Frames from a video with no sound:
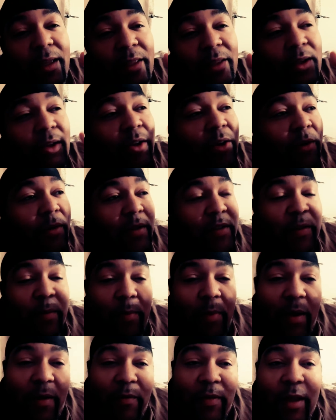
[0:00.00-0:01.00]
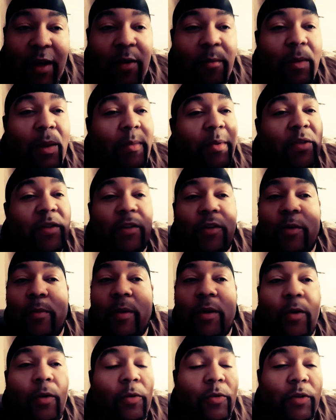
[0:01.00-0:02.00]
you know, he's above that, or maybe he's a little
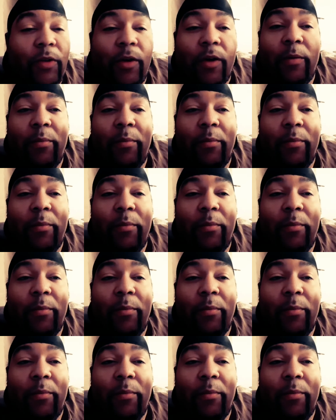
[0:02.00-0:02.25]
bit older,